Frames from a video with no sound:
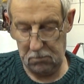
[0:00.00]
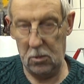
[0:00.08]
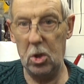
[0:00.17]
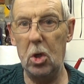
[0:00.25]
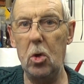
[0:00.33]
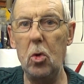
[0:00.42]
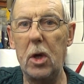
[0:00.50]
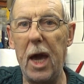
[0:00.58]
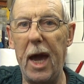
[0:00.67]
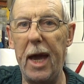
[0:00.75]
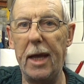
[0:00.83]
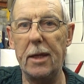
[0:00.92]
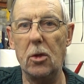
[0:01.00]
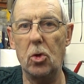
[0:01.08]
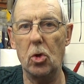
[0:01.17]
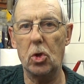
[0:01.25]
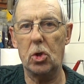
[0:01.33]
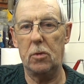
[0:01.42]
you can
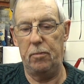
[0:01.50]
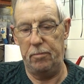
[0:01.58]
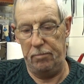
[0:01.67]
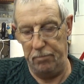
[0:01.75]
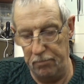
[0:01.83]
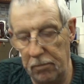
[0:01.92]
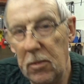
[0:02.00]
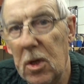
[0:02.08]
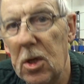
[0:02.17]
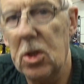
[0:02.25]
just, let's